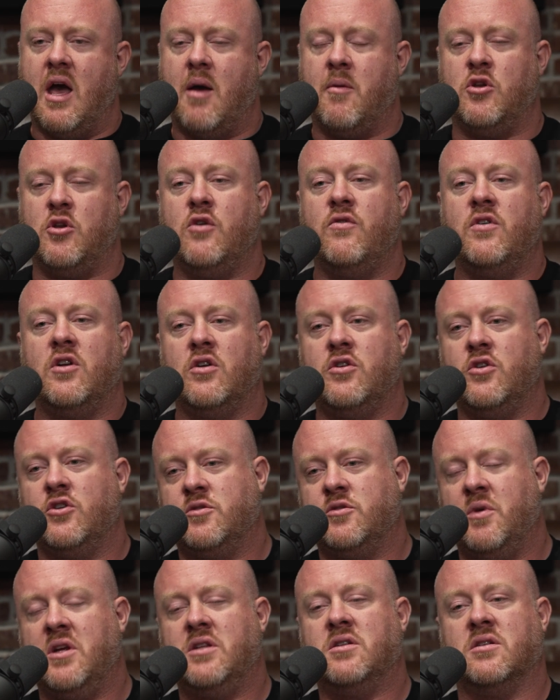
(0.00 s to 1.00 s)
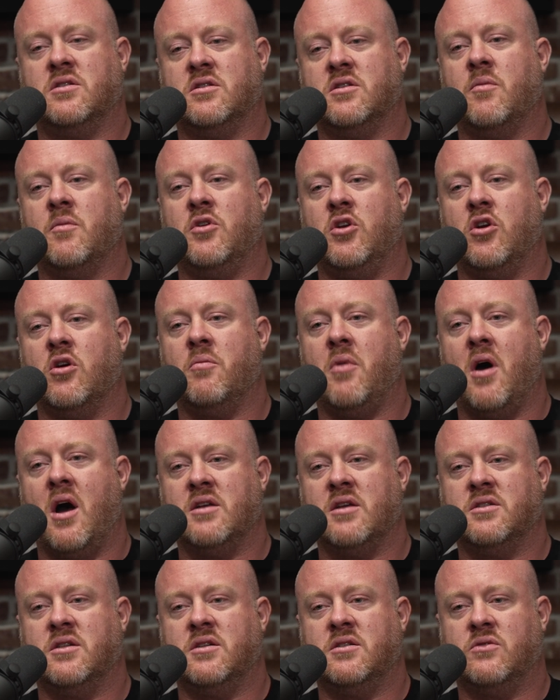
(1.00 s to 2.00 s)
I mean, you've introduced me to some of your
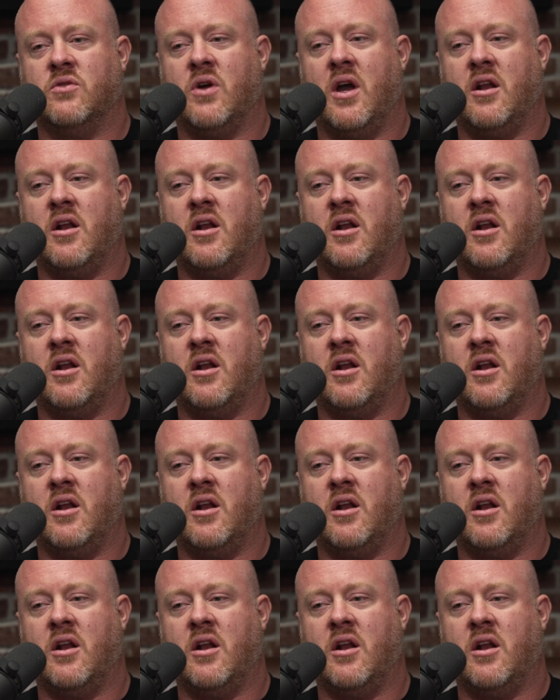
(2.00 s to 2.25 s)
bosses, right?